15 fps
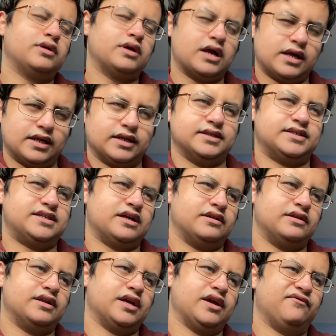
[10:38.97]
And then
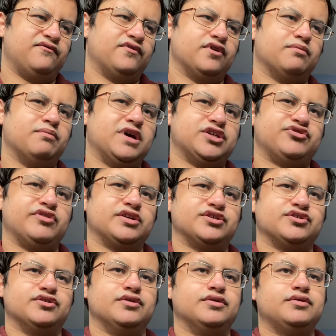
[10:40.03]
Sunday, Fulham match
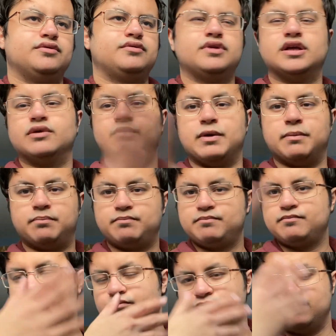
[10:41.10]
reaction. And then we're,
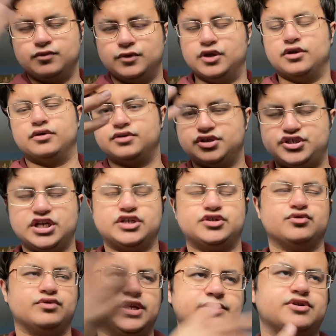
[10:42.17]
you know,
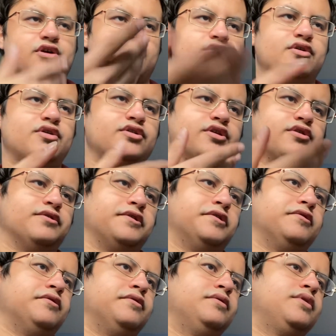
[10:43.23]
schedule keeps going on and on
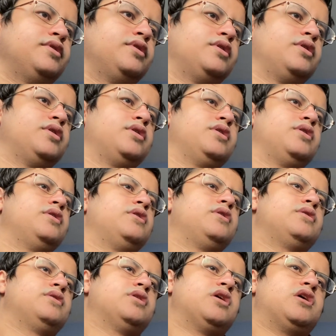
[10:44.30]
and
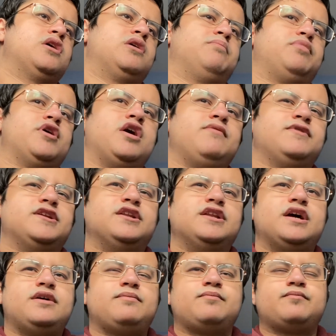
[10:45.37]
on. But other than
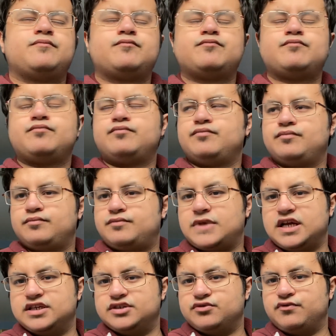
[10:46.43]
that,
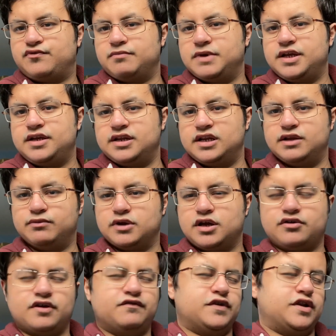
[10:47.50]
that is all from me. Leave a
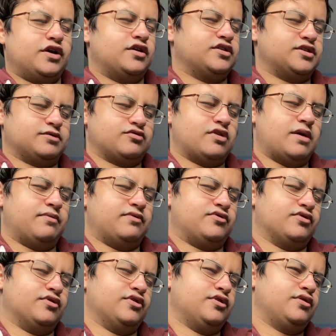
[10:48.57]
like on the video. Subscribe if
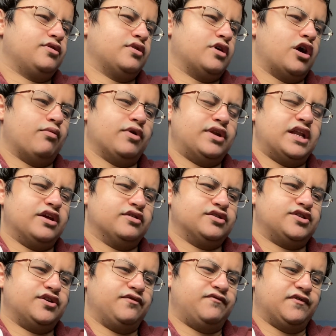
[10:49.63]
you're new. We're nearly on
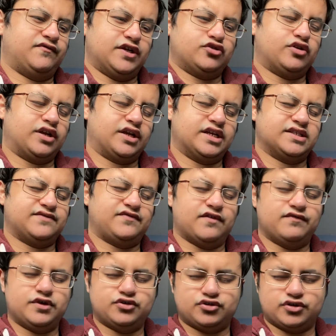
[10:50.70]
250, trying to get to
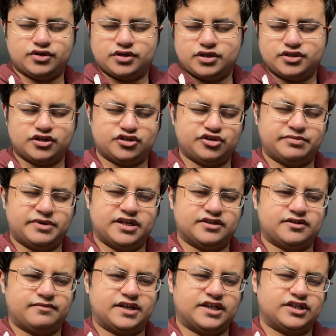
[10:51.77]
500. Social media is
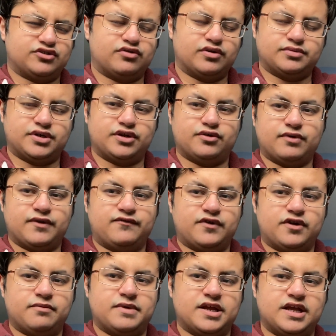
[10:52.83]
over in the description if you want to
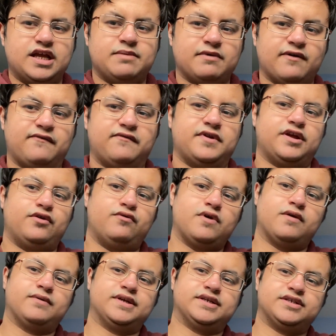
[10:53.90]
follow me. And email for the
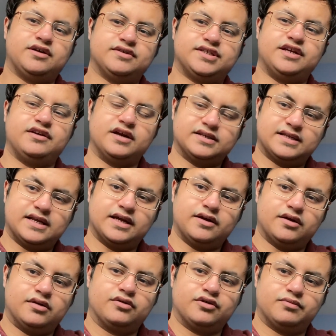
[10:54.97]
inquiries. I'll see you guys
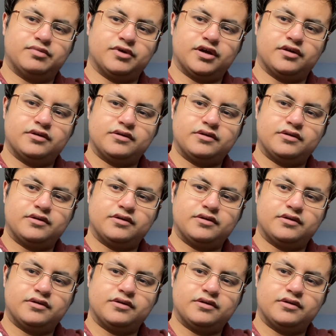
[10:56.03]
later. Goodbye.